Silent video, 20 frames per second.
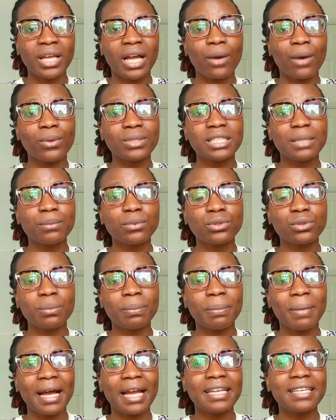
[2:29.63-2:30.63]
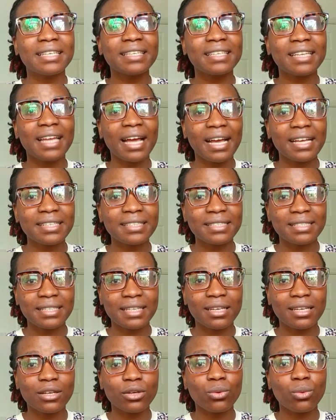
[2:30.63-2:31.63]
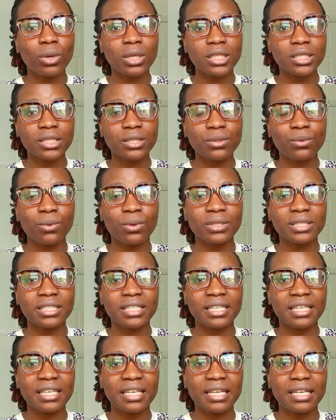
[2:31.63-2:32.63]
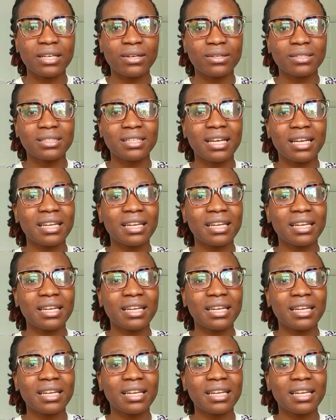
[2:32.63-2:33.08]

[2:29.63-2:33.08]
I was able to buy nice thick quality ones in Lagos,